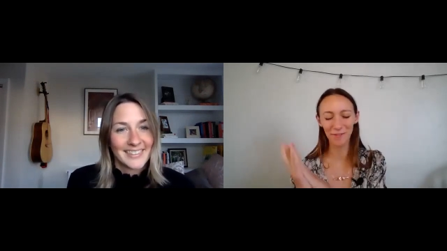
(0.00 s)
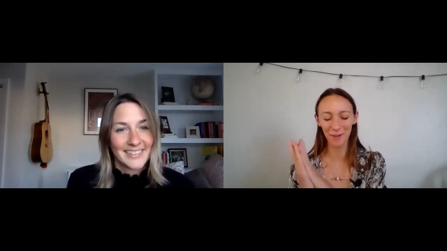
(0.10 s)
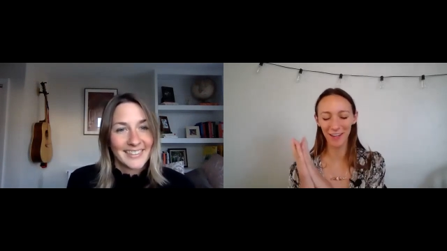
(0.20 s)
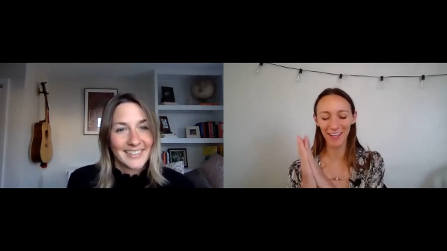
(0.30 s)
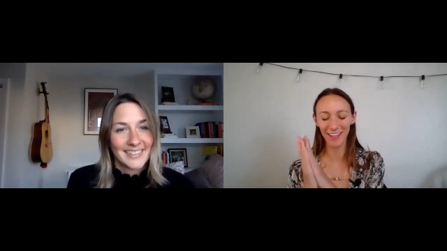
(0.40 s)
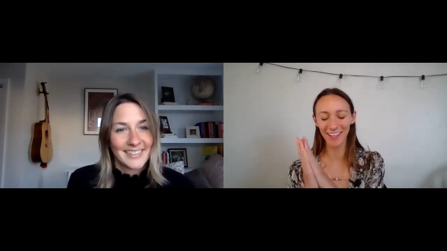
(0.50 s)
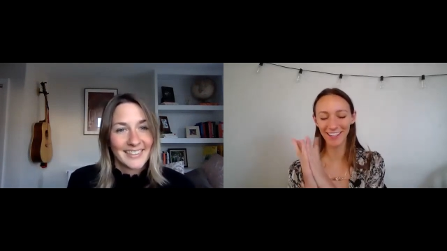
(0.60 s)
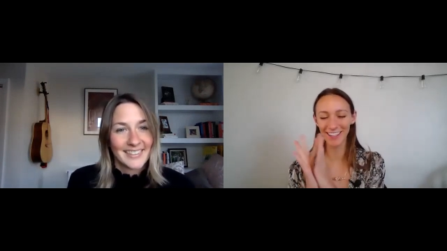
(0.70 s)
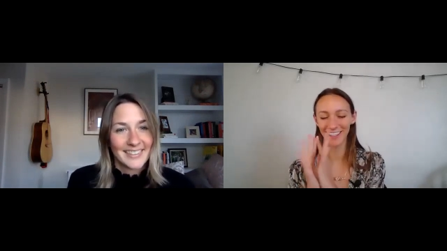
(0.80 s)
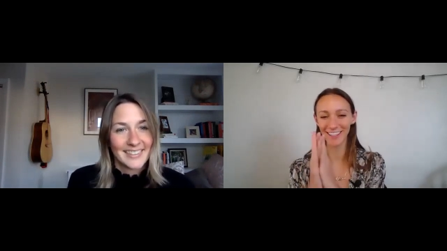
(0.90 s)
Speaker 1: that
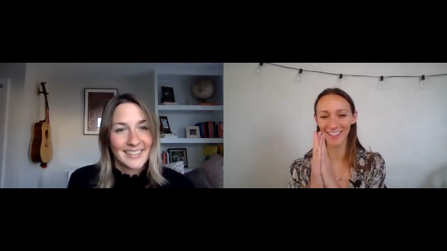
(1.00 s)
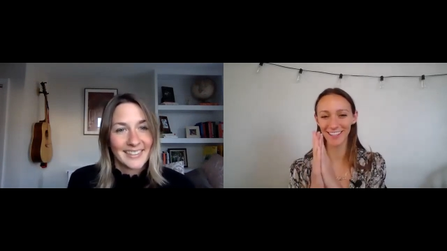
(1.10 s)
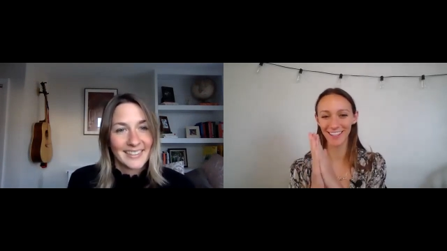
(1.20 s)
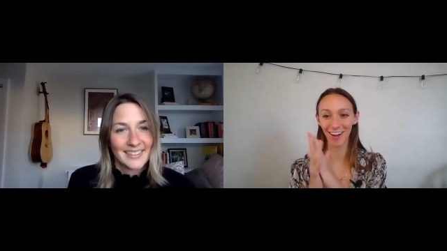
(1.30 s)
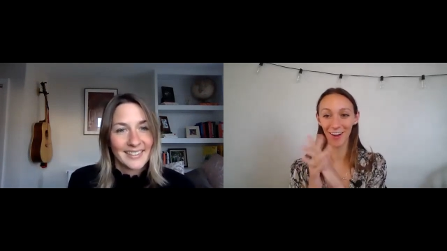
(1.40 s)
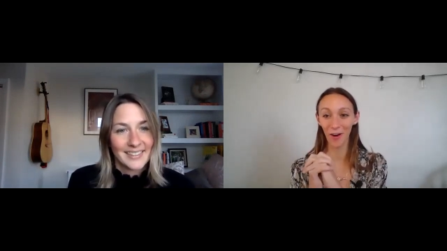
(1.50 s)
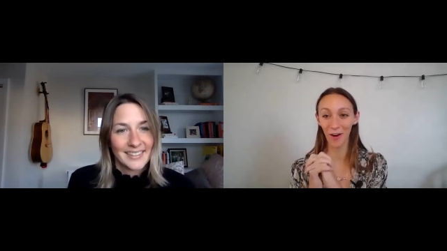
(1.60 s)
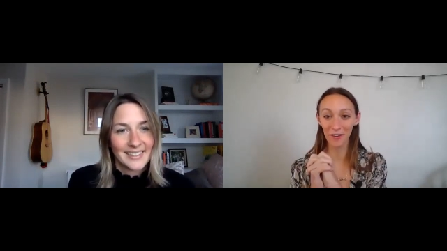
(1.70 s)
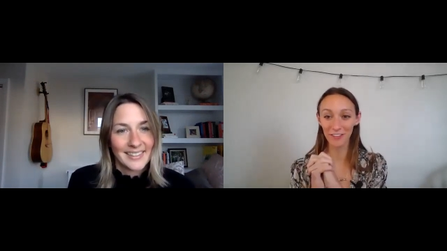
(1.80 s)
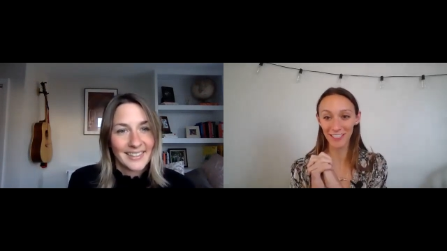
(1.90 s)
we
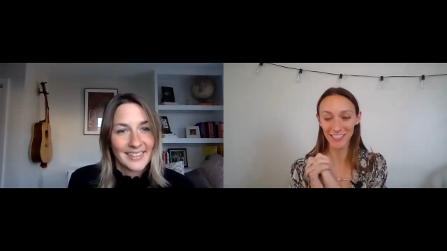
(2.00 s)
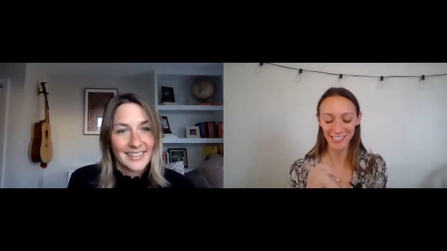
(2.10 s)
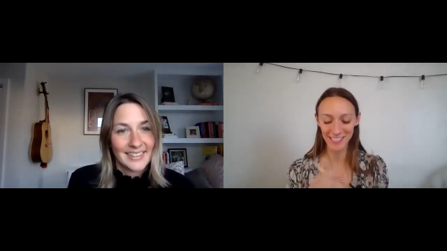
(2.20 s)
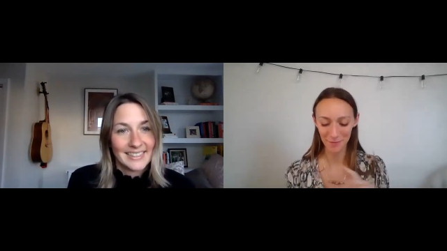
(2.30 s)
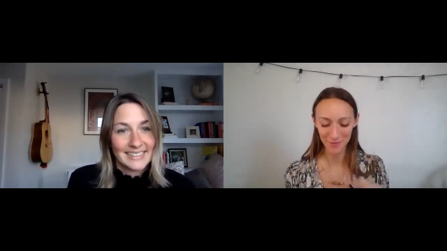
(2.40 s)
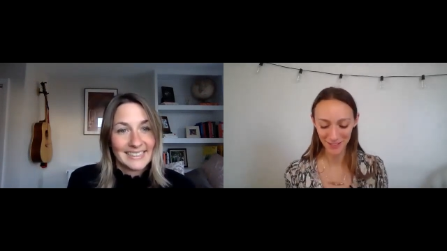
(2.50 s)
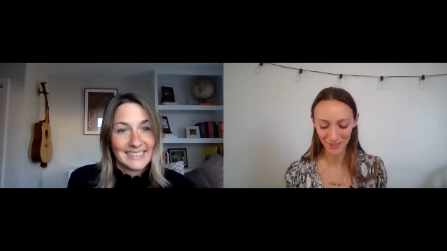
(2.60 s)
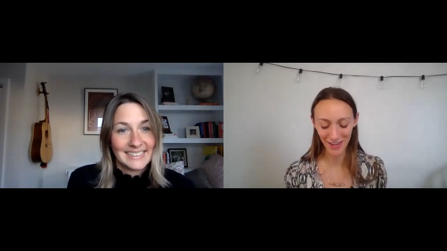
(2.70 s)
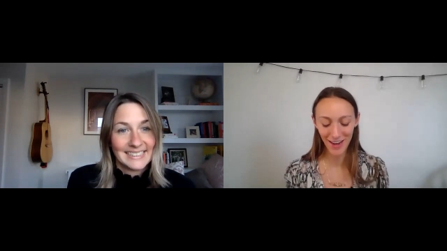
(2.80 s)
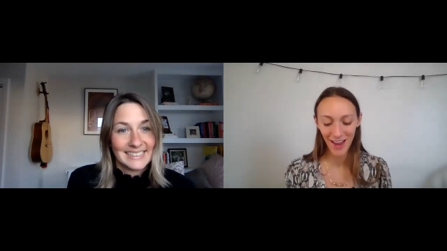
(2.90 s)
our offer gets accepted
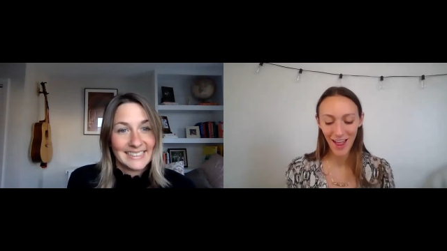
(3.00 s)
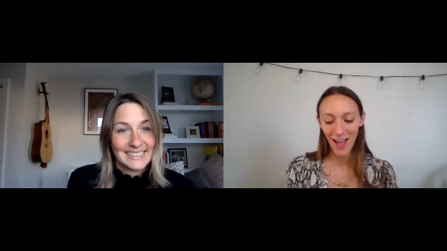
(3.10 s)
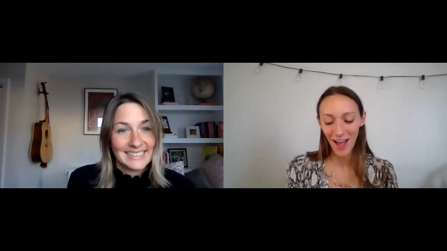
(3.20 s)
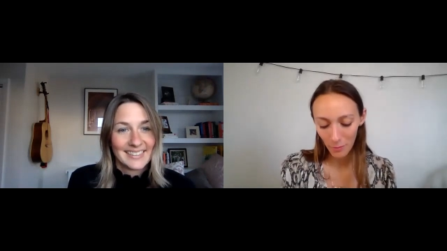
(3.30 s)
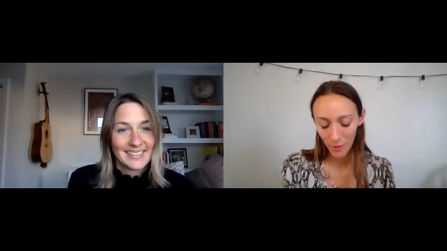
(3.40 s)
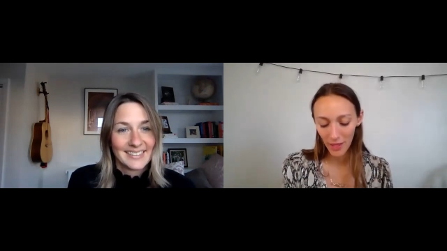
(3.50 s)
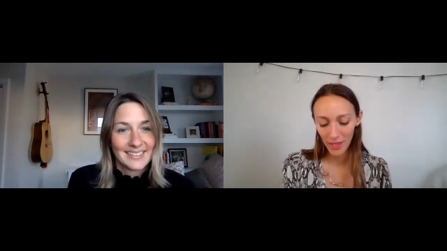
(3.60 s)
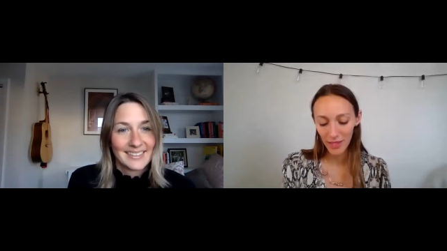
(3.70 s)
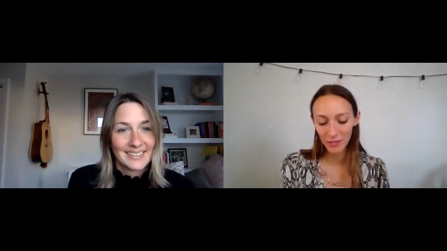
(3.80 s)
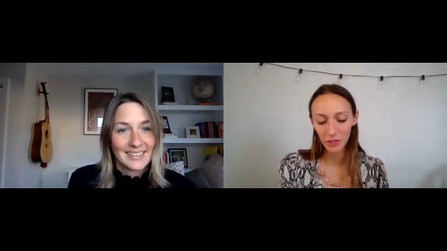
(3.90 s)
on it.
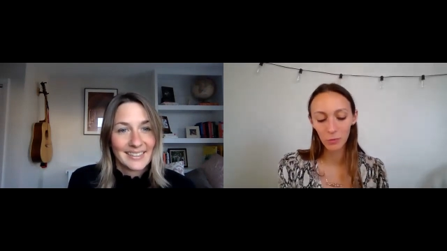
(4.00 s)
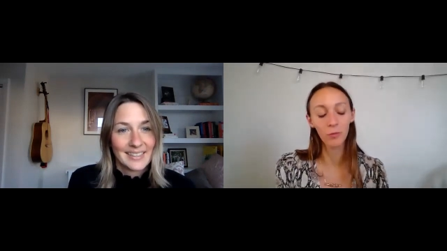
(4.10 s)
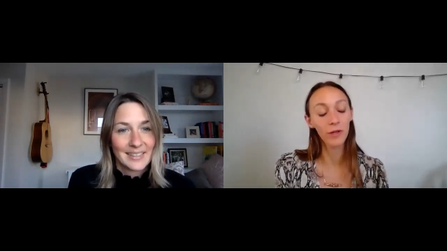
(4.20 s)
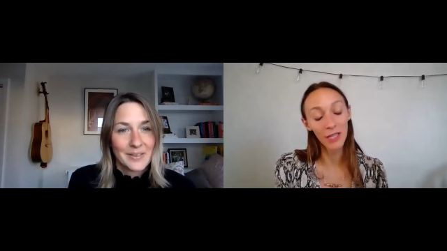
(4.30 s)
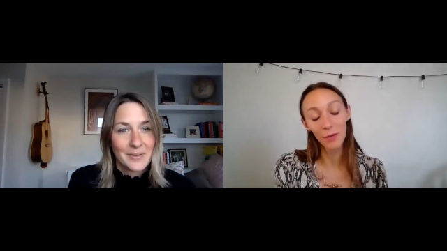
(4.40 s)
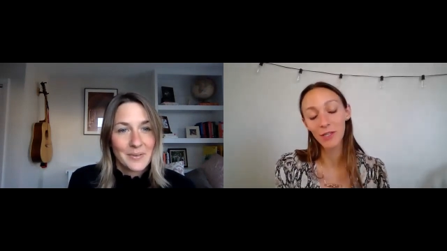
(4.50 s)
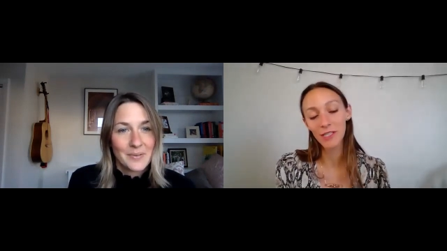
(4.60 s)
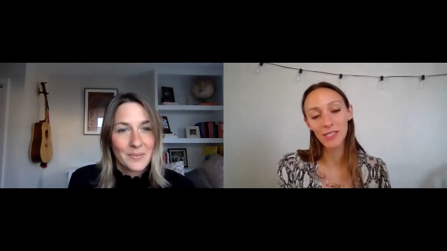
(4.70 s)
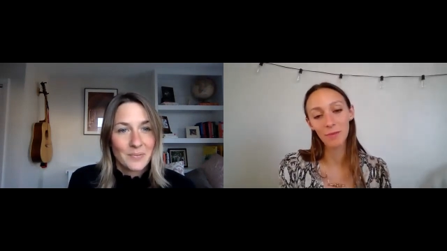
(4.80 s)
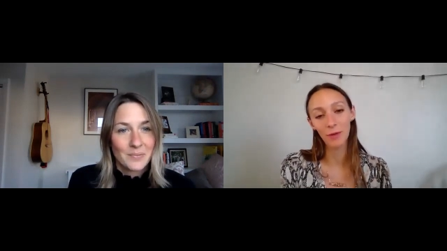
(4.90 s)
But she really
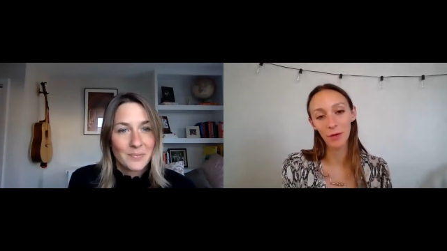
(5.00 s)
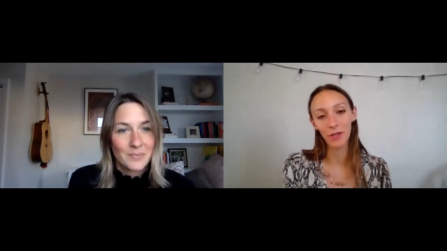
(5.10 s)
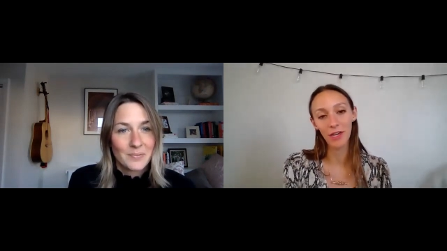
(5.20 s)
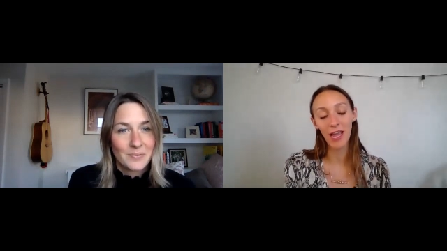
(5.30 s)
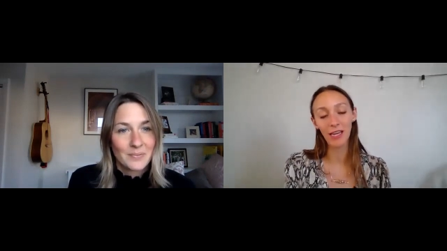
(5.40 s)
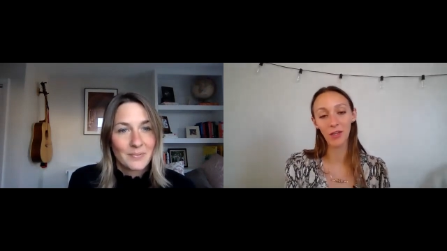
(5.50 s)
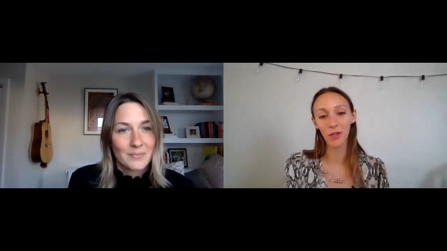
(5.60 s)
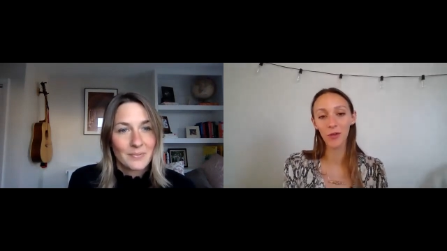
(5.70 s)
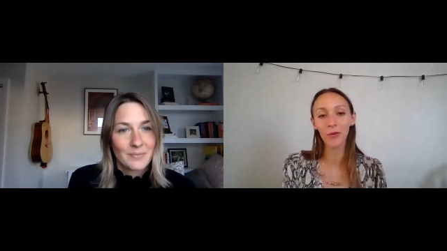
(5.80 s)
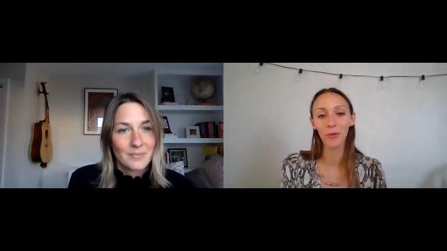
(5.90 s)
wants to build an
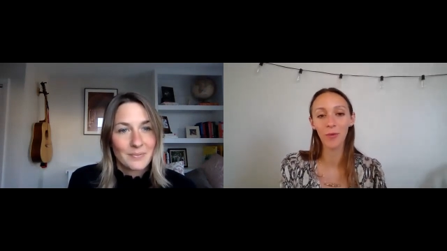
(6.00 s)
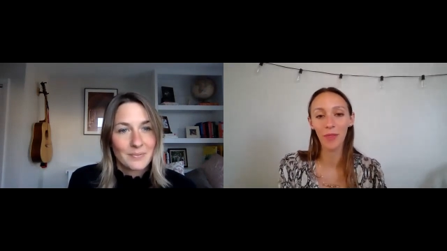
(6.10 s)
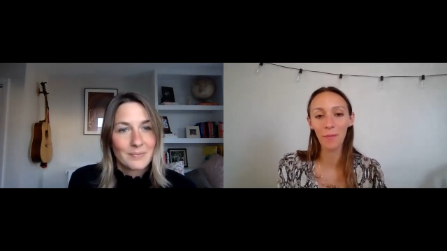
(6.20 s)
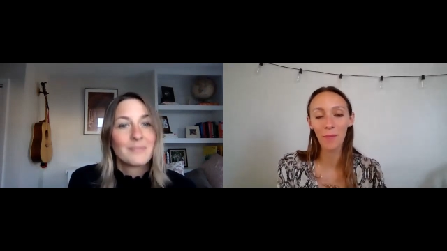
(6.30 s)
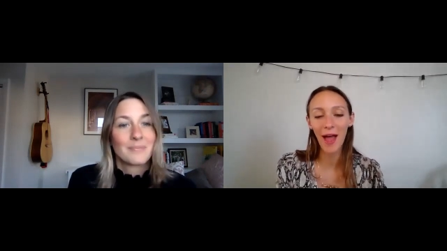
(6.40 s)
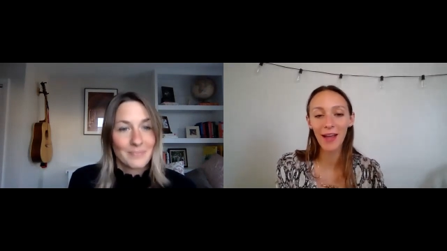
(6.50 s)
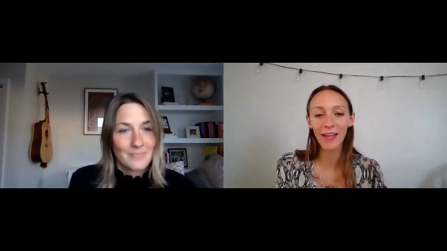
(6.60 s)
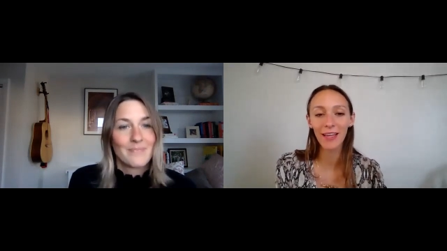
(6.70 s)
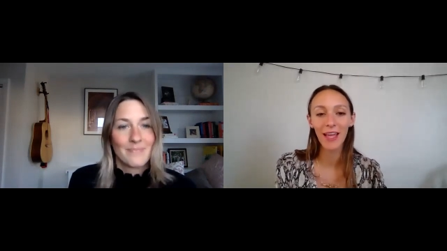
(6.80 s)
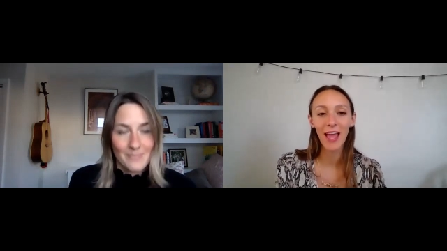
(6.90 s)
ADU in the
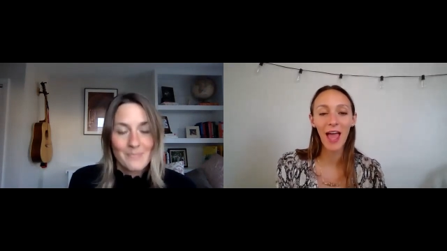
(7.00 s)
back.